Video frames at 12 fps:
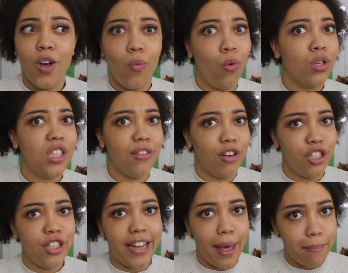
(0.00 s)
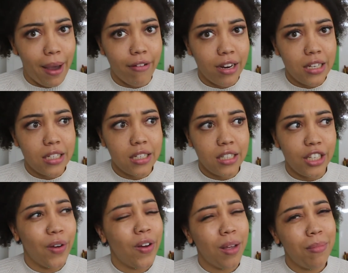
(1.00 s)
What's the rush to get married? You
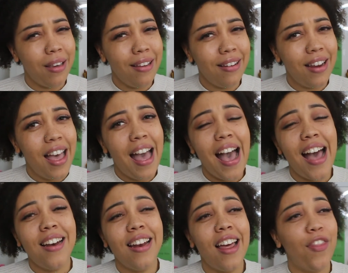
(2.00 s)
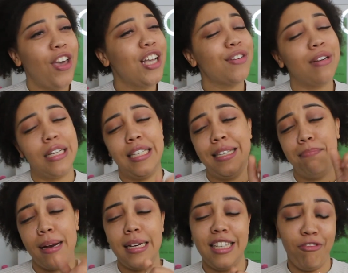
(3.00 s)
know what I mean? And things are
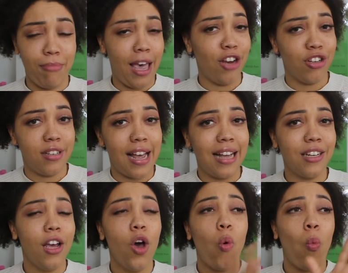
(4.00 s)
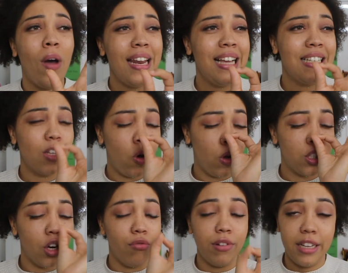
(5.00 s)
expensive, may I just add. Weddings
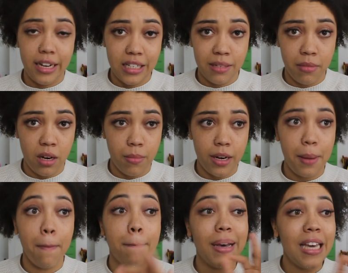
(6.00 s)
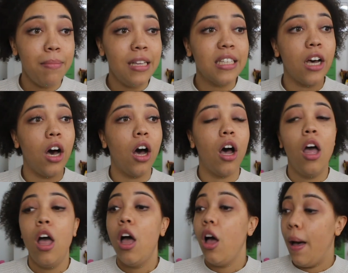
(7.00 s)
cost a ridiculous amount of money. Babies are
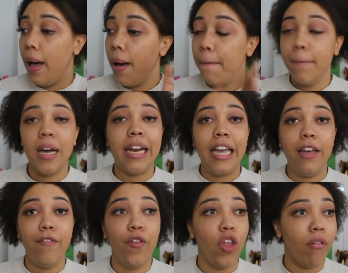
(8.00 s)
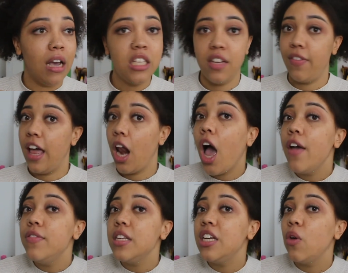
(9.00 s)
money for the rest of their
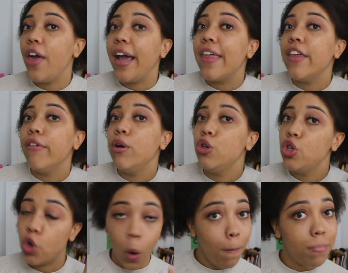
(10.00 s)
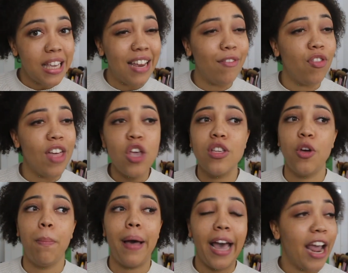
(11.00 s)
lives until they get their own jobs, and even then you're
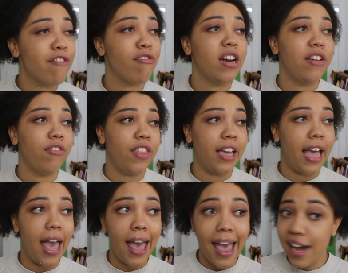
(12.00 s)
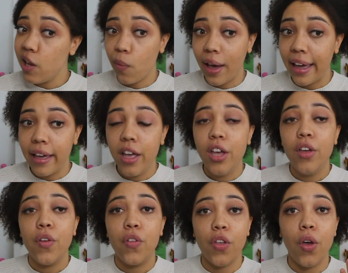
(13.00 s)
still paying for everything anyway.
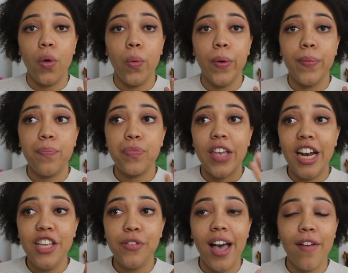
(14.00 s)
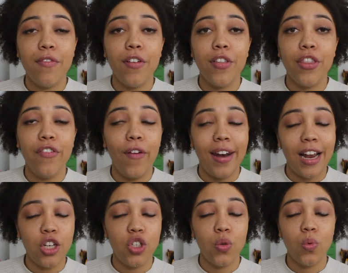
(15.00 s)
So unless you have the
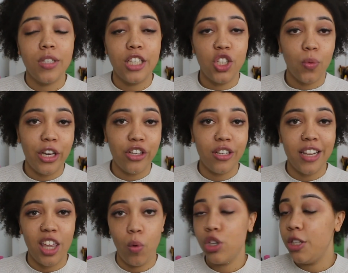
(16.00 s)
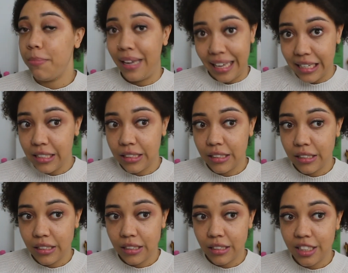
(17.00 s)
financial situation that you want to be in,
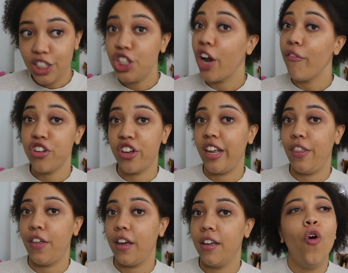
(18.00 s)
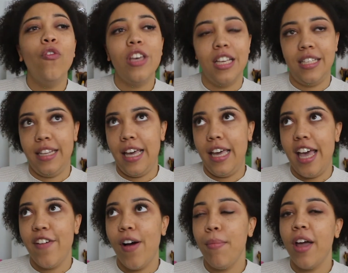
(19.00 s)
don't rush anything. Obviously,
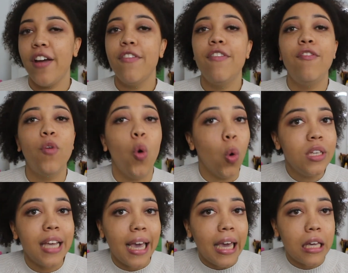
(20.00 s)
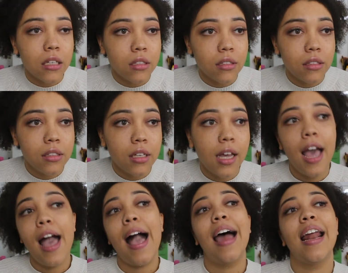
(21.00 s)
if I'm like 40
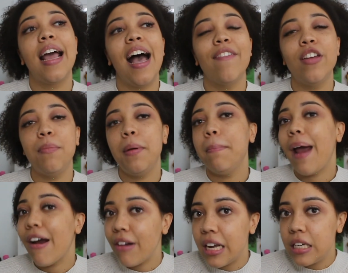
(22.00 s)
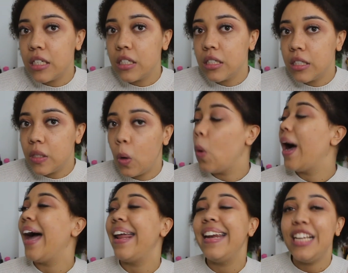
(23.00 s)
and I haven't been married or
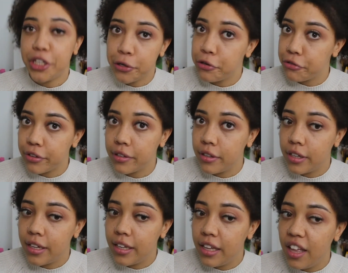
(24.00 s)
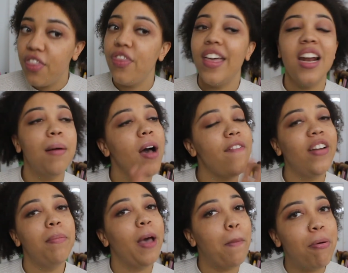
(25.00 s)
had any children, then I might feel a
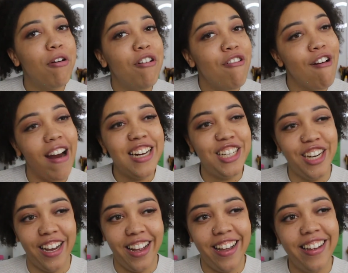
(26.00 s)
bit of pressure.